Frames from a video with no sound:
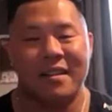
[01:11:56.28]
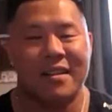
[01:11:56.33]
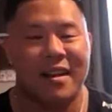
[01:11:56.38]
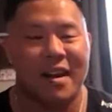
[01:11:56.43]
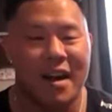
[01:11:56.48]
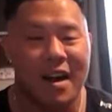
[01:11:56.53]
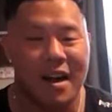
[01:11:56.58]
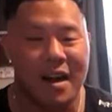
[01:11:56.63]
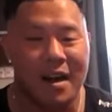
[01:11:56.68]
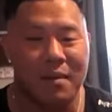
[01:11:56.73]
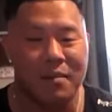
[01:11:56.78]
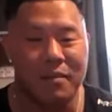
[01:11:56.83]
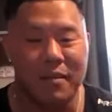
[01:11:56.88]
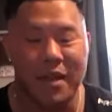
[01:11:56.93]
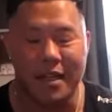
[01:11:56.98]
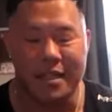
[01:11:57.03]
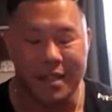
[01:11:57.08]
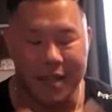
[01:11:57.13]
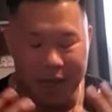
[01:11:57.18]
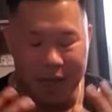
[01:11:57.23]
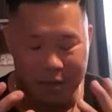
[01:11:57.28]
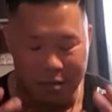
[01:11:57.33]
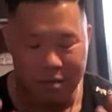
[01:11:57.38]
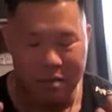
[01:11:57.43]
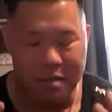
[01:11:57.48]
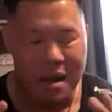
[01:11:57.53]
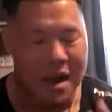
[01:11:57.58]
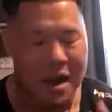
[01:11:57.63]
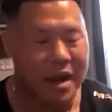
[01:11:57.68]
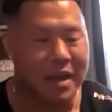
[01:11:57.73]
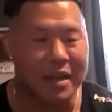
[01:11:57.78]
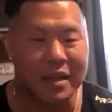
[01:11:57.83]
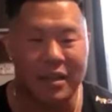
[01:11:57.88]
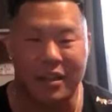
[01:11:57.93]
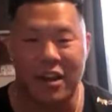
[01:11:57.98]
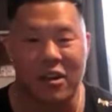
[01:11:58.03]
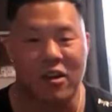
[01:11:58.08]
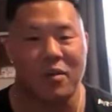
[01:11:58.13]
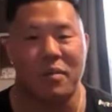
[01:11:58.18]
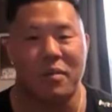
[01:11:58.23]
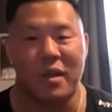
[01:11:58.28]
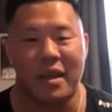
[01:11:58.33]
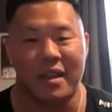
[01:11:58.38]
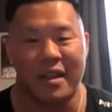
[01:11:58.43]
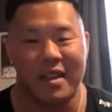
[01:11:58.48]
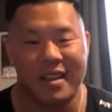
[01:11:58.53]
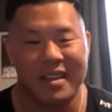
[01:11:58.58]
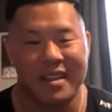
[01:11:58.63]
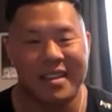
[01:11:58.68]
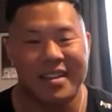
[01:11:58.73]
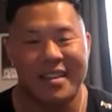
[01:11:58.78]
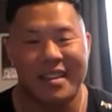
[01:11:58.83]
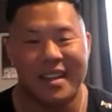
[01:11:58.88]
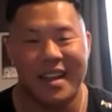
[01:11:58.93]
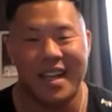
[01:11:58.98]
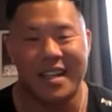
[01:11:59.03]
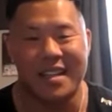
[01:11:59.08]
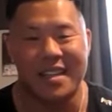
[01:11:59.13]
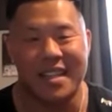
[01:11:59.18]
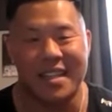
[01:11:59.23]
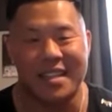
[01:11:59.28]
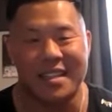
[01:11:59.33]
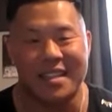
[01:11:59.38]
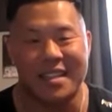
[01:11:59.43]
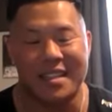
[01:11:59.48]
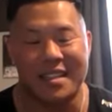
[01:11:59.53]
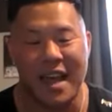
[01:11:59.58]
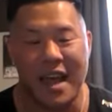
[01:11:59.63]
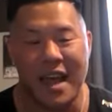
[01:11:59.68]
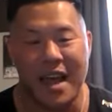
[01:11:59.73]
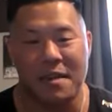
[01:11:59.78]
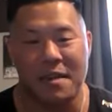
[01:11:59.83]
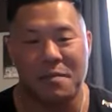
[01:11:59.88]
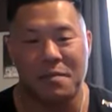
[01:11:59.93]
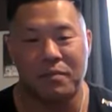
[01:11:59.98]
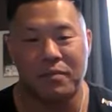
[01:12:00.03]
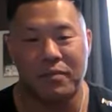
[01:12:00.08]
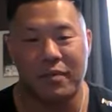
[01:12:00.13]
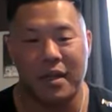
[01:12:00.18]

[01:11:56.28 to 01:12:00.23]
That's like my therapy at the end of the day.